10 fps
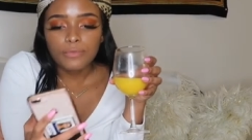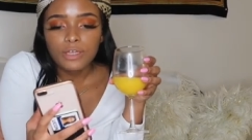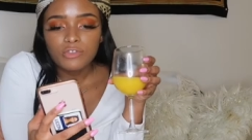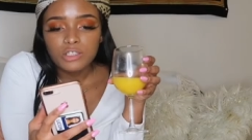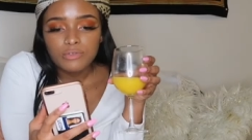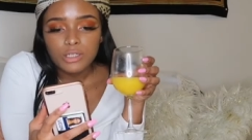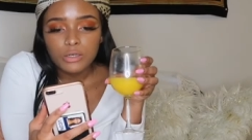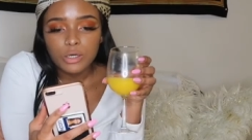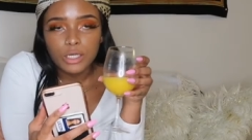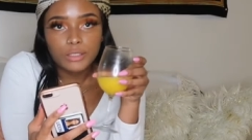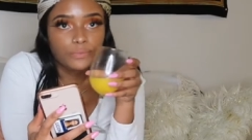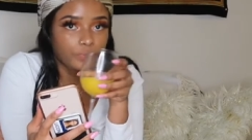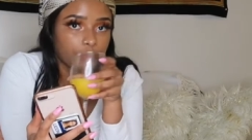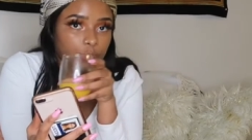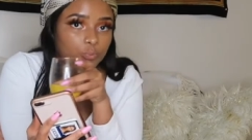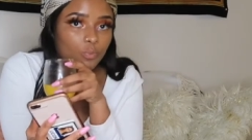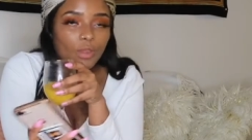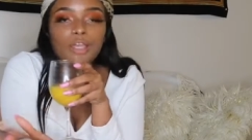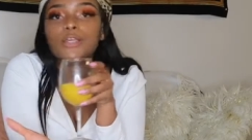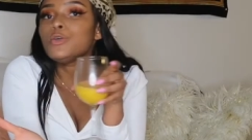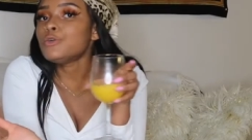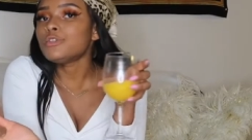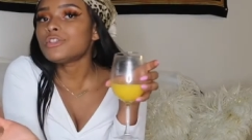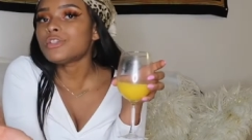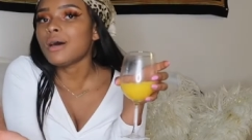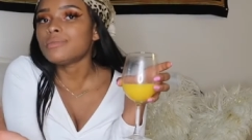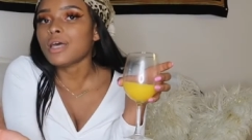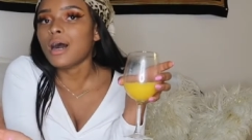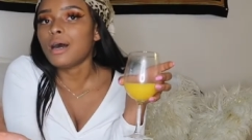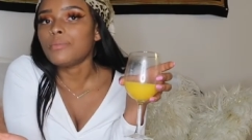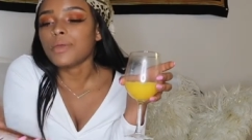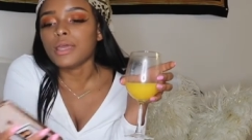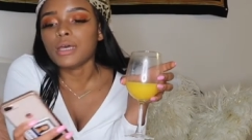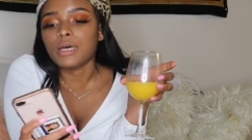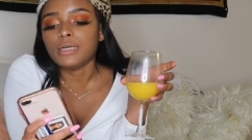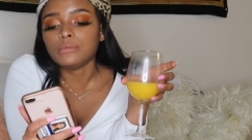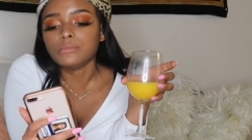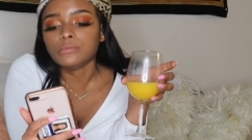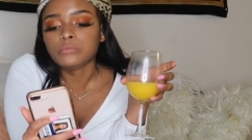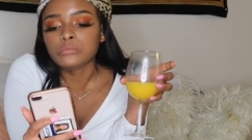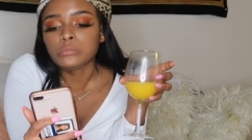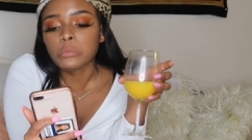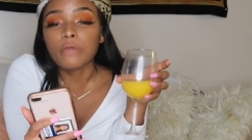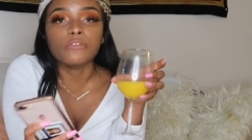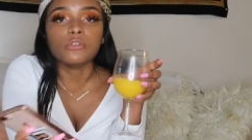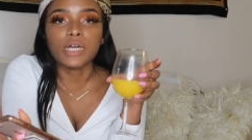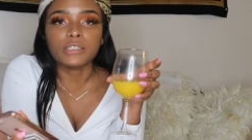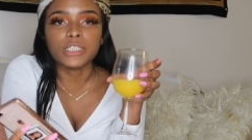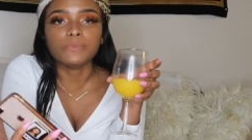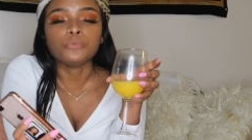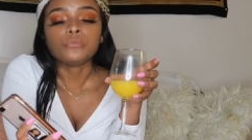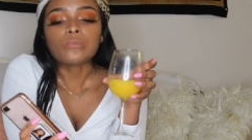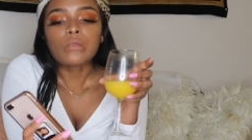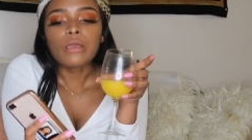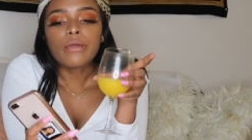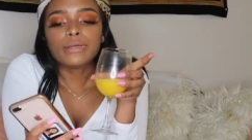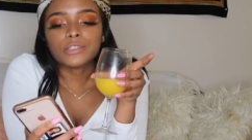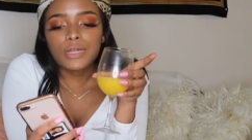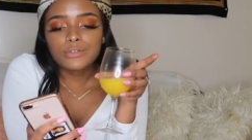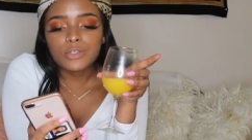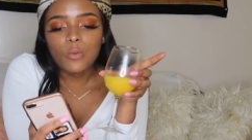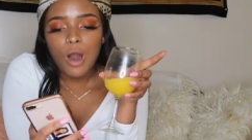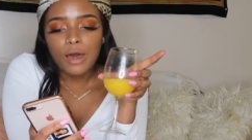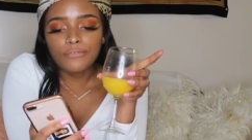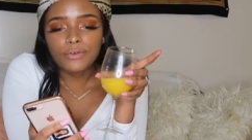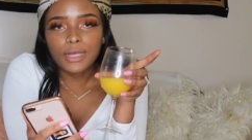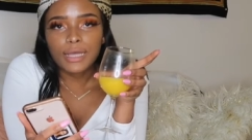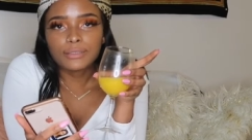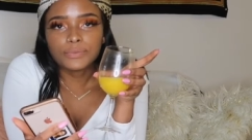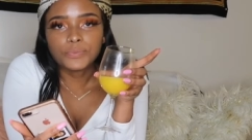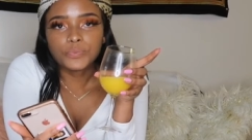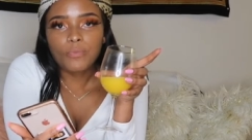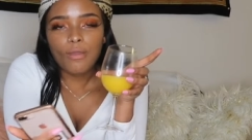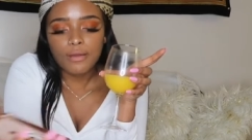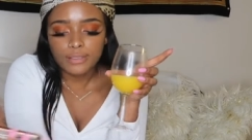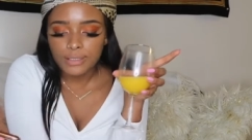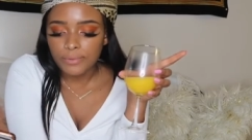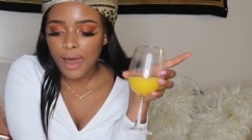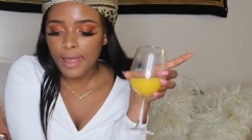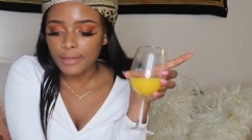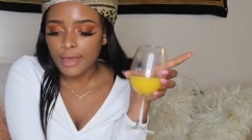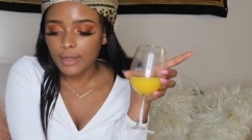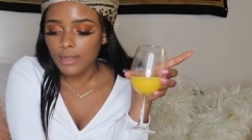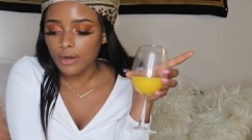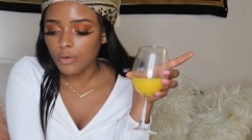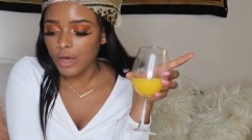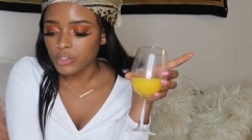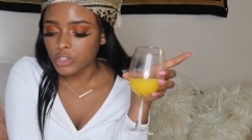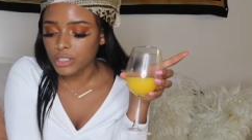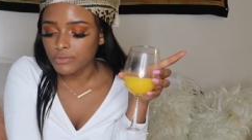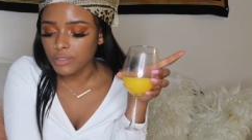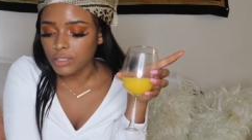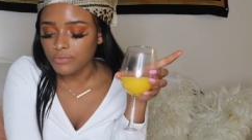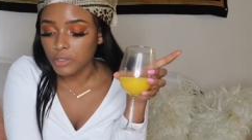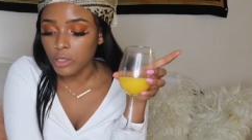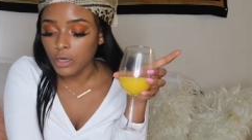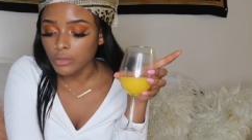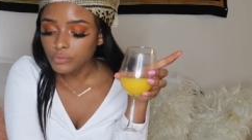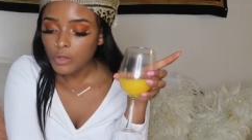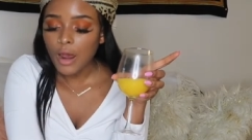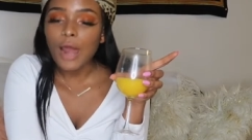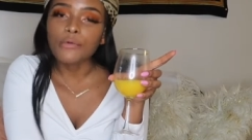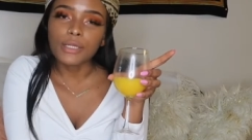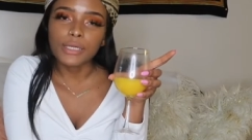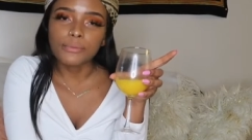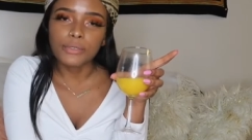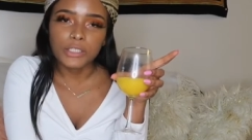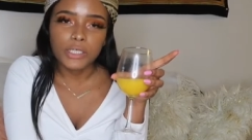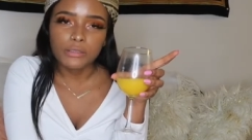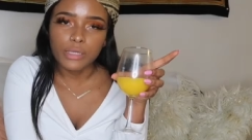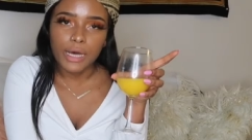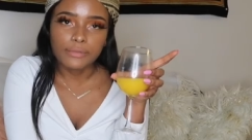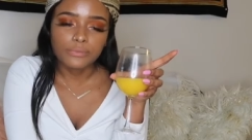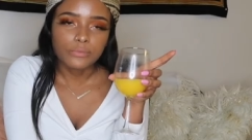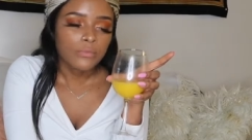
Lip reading: Give this video a huge thumbs up, and if you liked it. And shout out to Juan for like supplying like a lot of questions for this video. I really appreciate that.